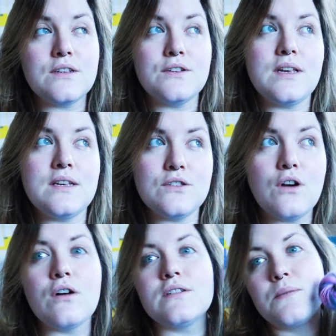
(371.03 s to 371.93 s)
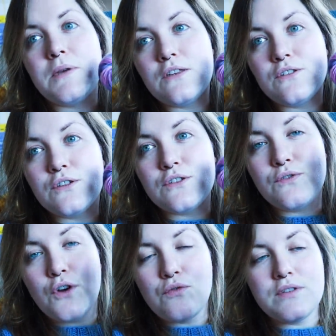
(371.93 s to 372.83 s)
So say socks, they'll be the socks
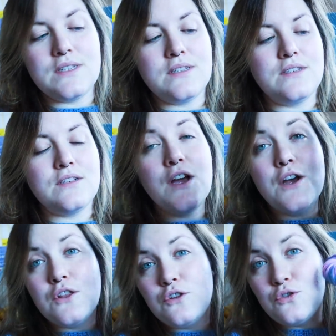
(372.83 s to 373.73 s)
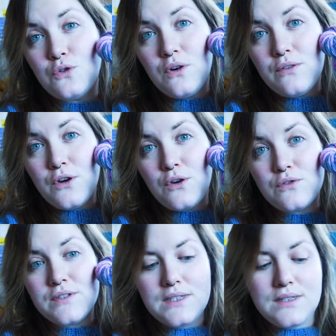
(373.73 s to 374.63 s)
of cold resistance, the shawl of
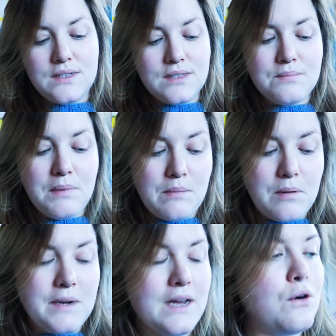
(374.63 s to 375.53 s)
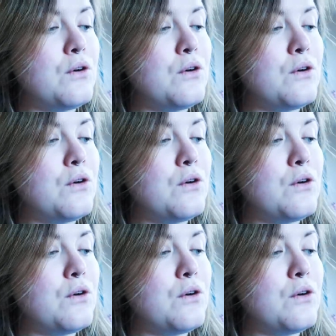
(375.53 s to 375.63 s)
cold resistance, blah, blah, blah.